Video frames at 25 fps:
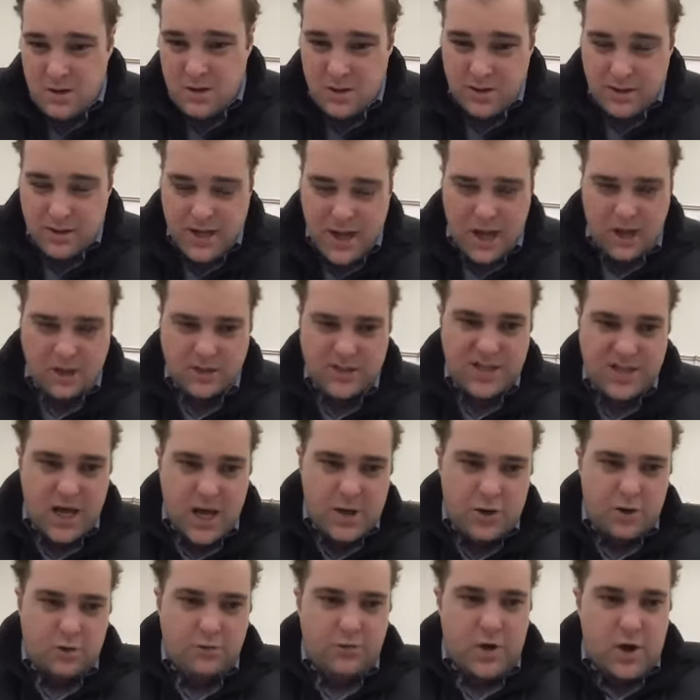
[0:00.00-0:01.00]
Now,
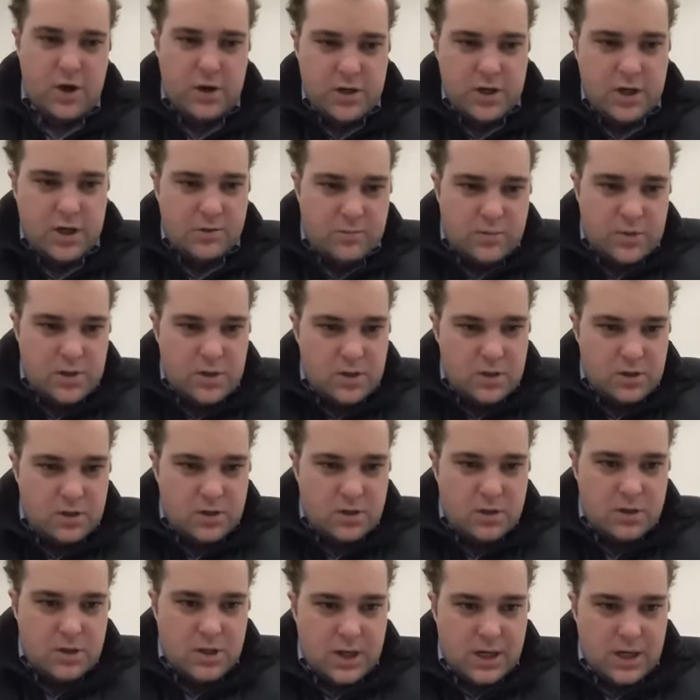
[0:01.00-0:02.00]
tidal volume
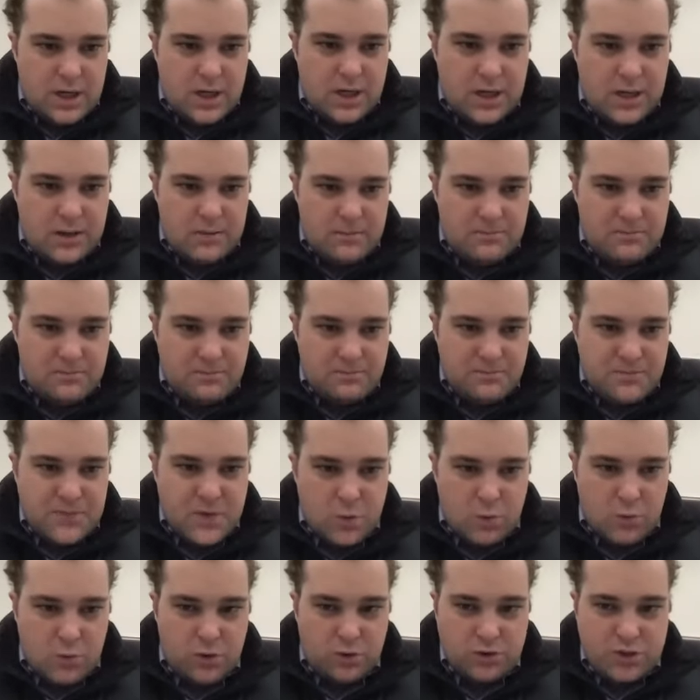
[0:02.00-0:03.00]

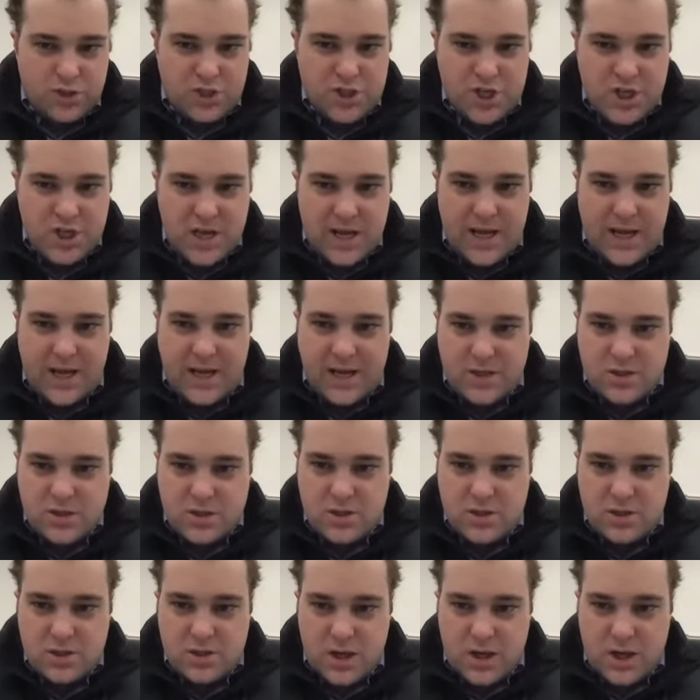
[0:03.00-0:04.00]
will
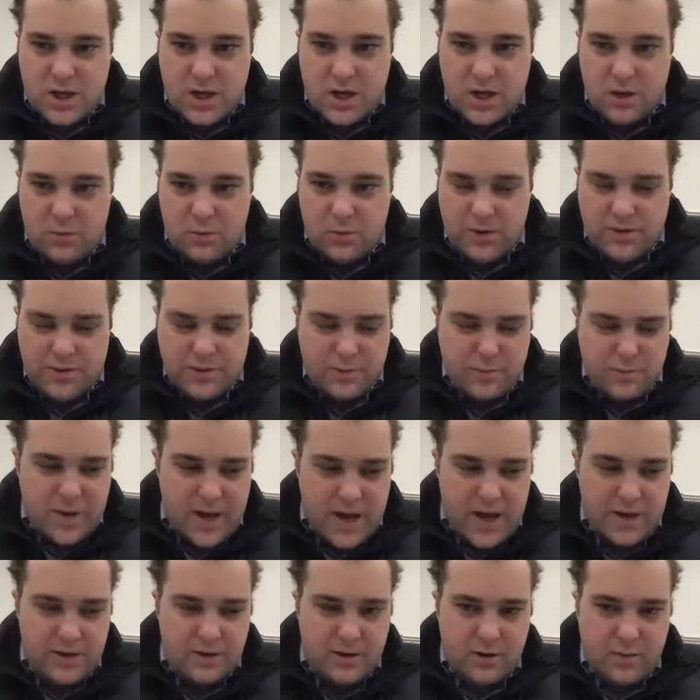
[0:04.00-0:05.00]
change with the
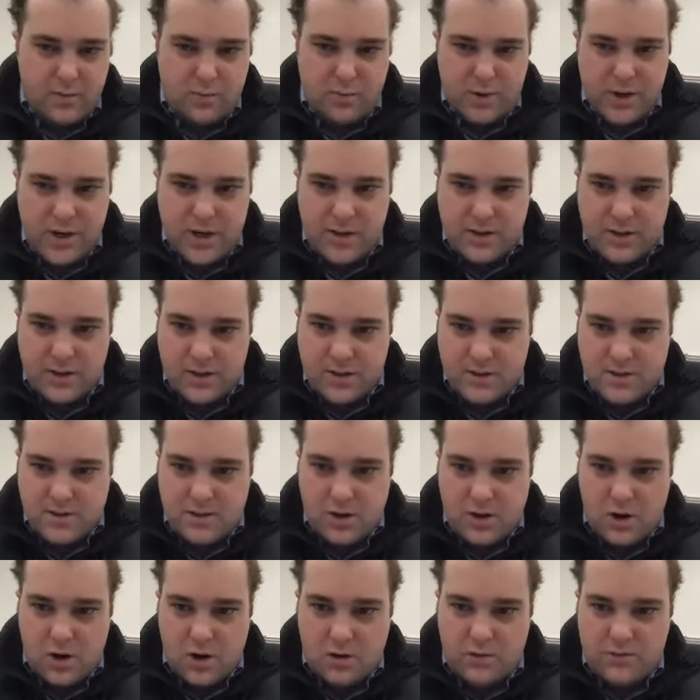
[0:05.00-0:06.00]
pattern of breathing.
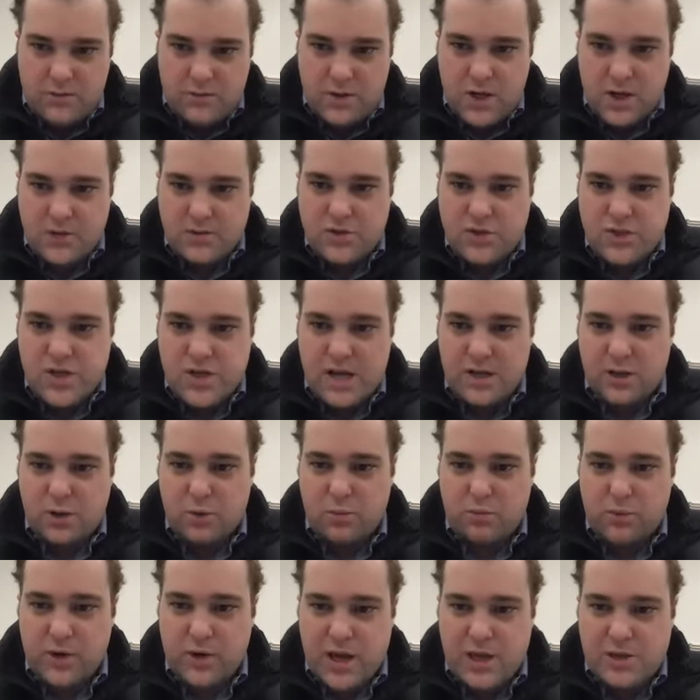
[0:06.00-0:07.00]
So if you have shallow
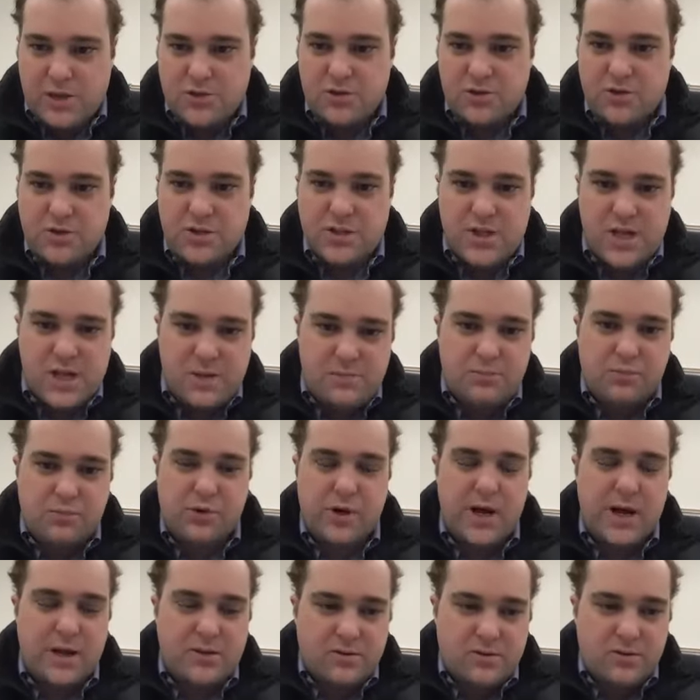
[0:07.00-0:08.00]
breaths or deep
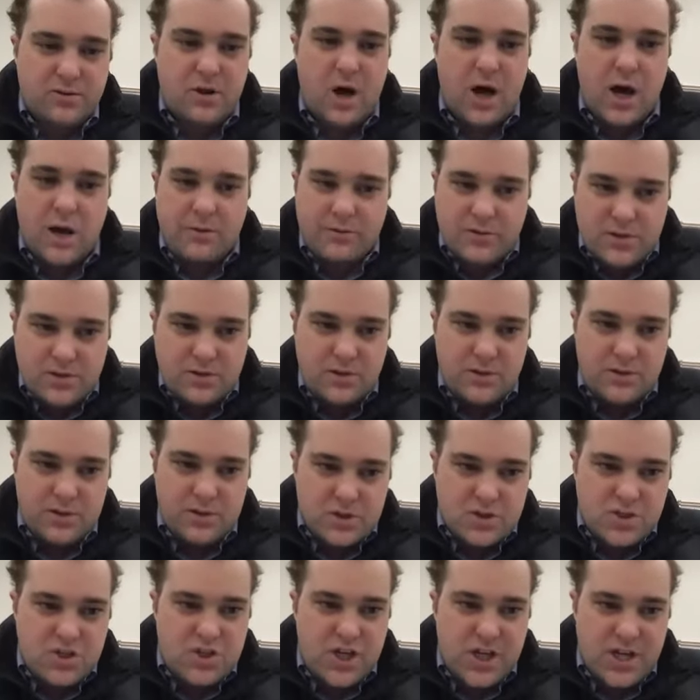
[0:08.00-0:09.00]
breaths, obviously
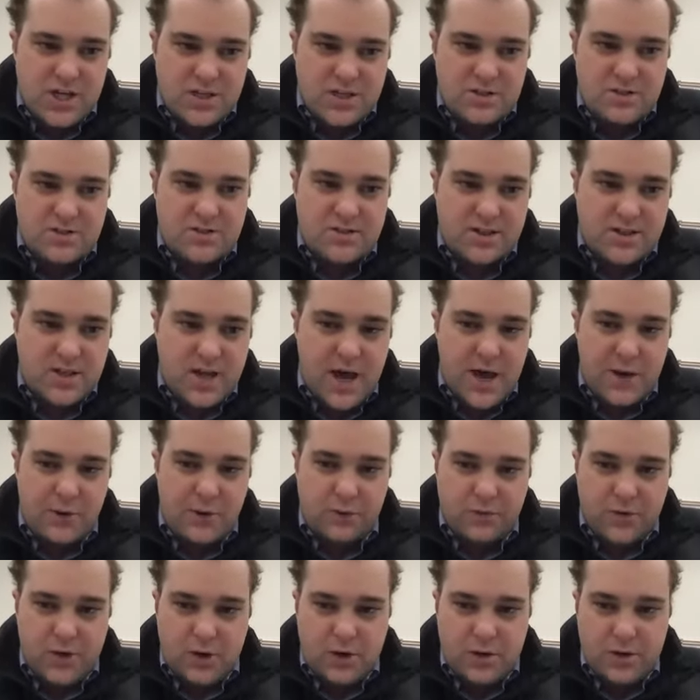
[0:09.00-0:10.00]
this changes the tidal
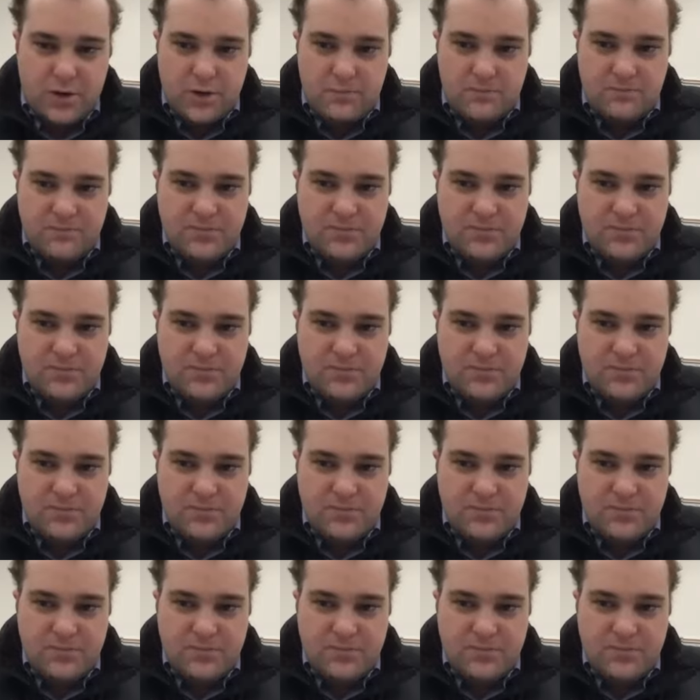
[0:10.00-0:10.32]
volume.